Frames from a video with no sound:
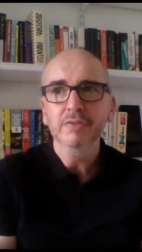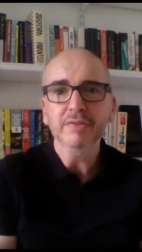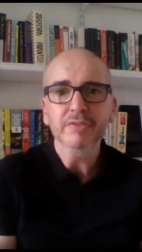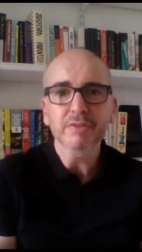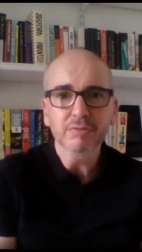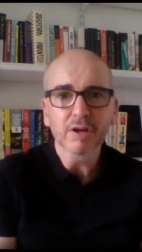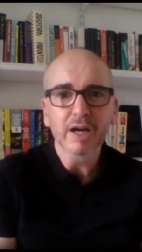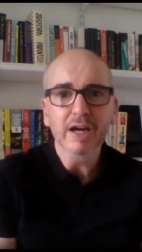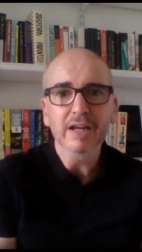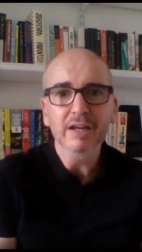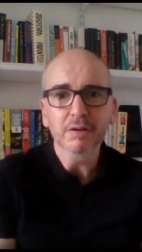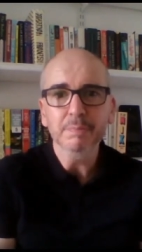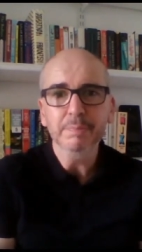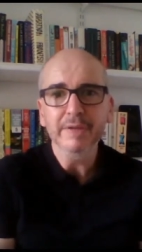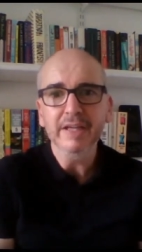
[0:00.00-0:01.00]
I have to write a
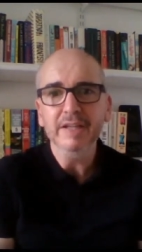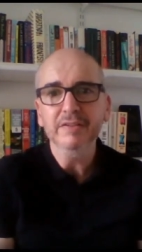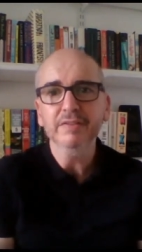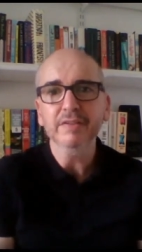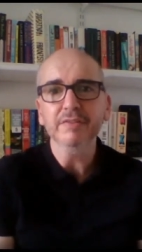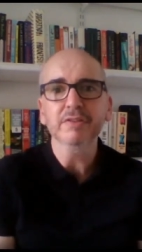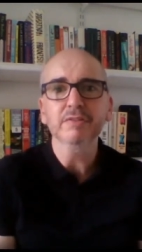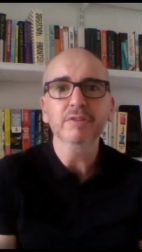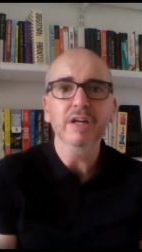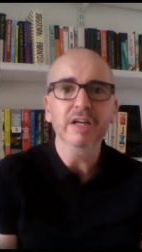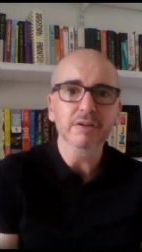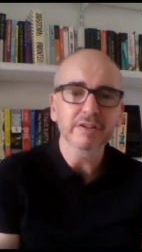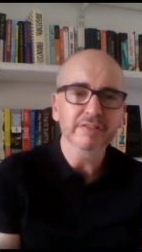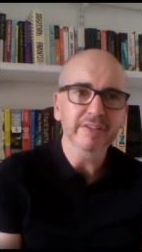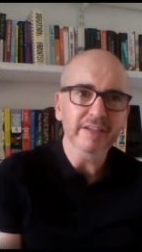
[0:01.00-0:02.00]
lot of bids, I have to write
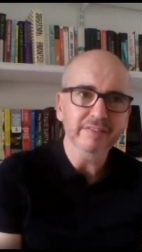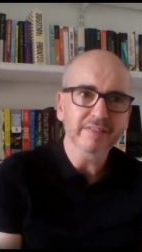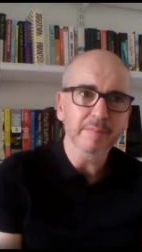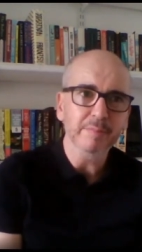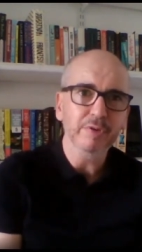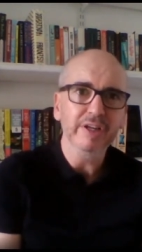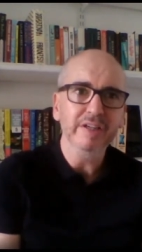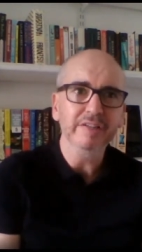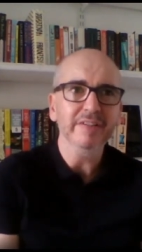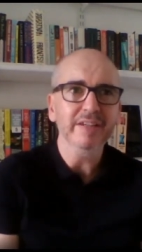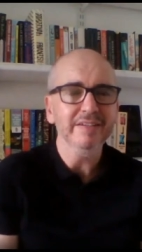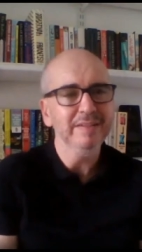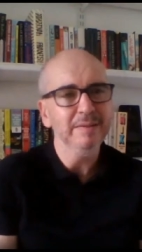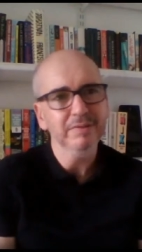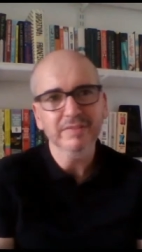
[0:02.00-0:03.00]
a lot of exec summaries.
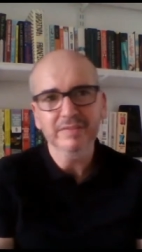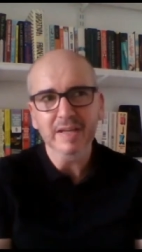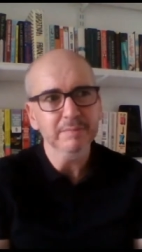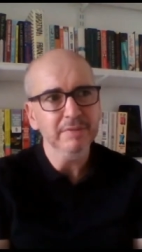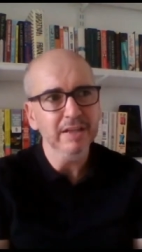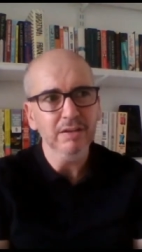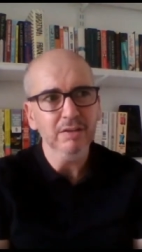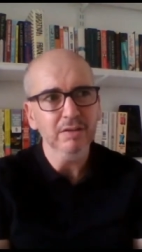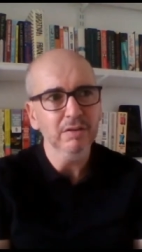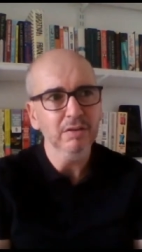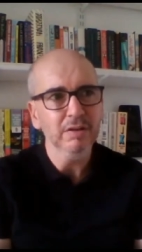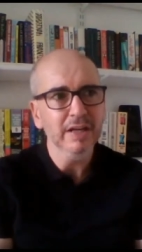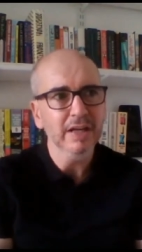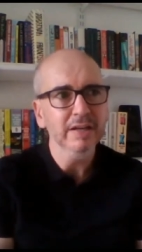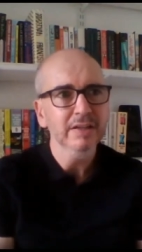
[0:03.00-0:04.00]
That seems to take me a lot
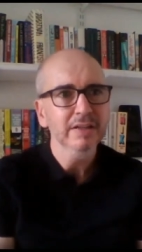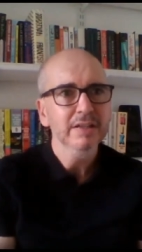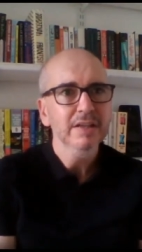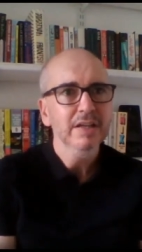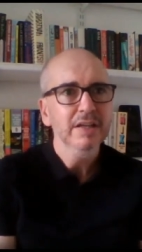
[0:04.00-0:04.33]
longer